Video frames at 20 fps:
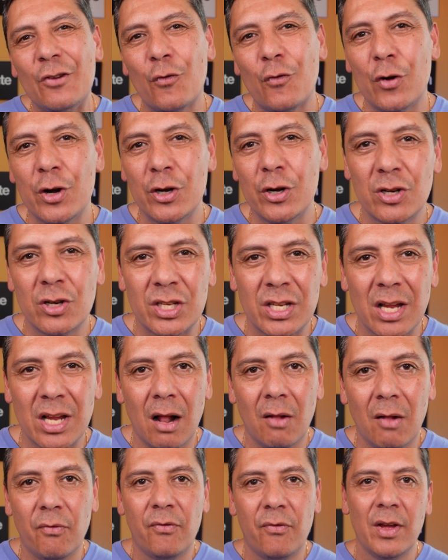for
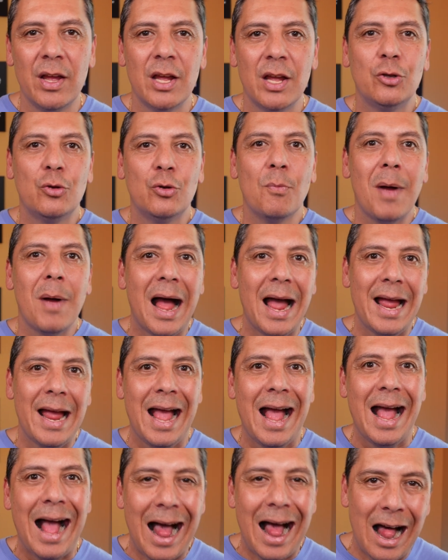yourself to buy
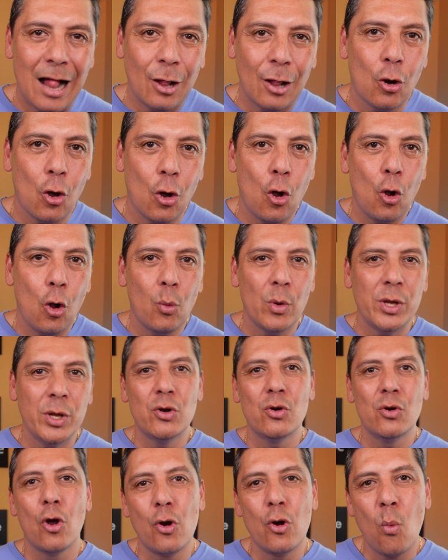alcohol when
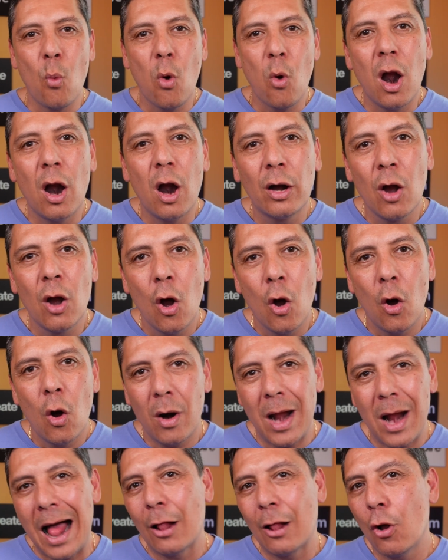you go to work
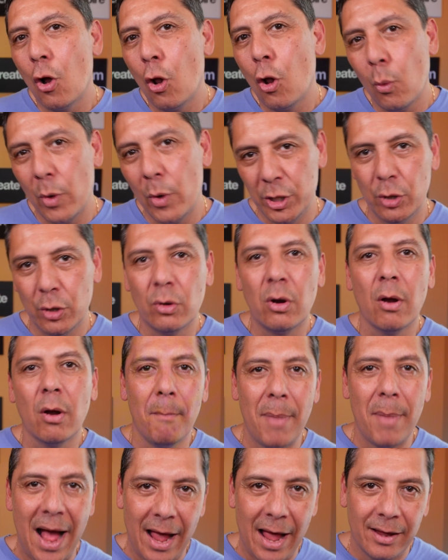or alcohol when you come
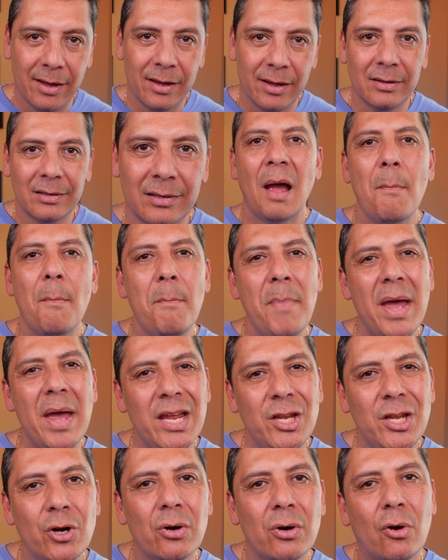back.
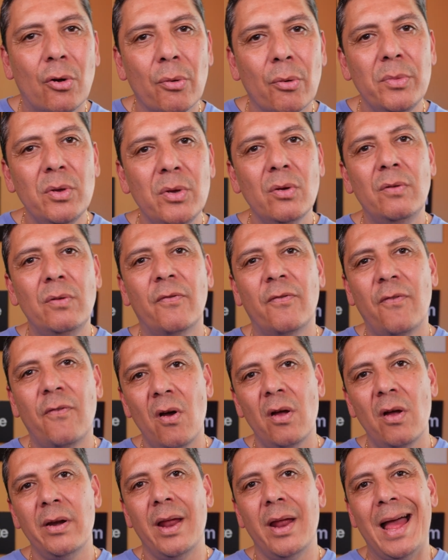Make your commute
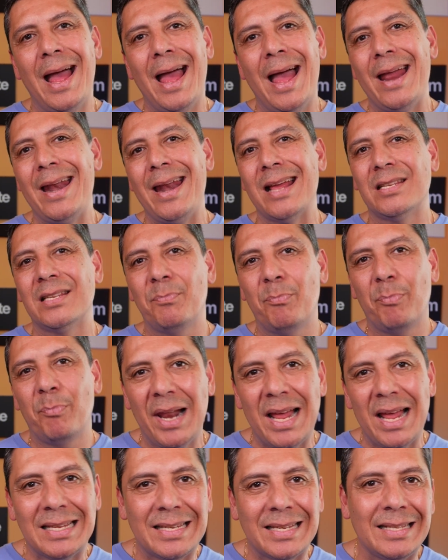fun and as
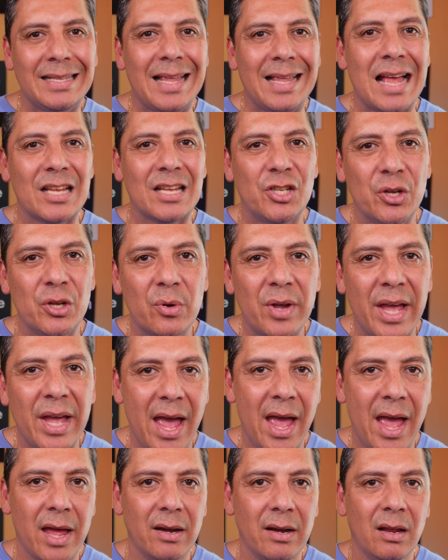pleasant as you
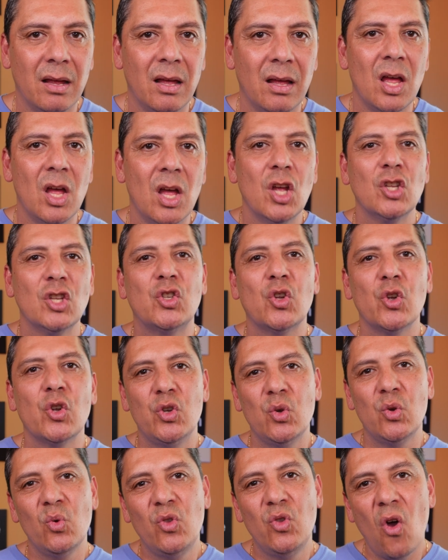can so
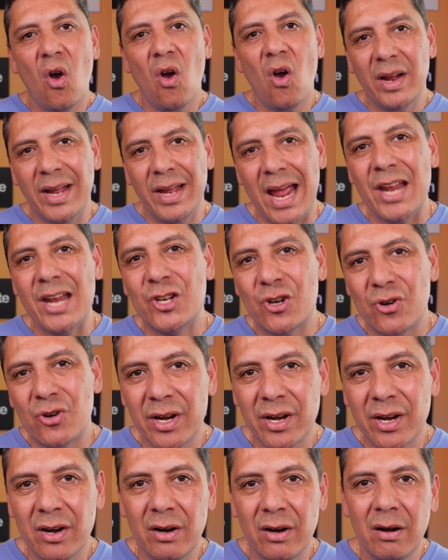you don't get
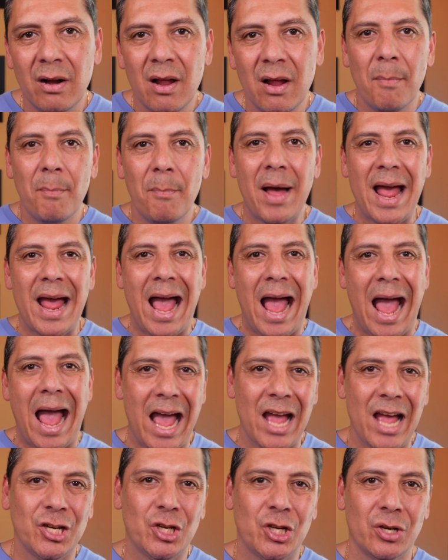triggered by
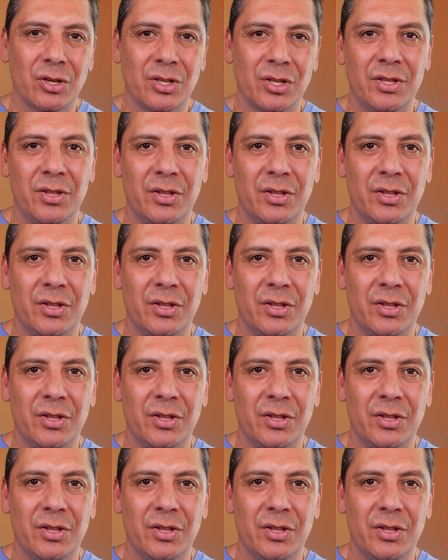anxious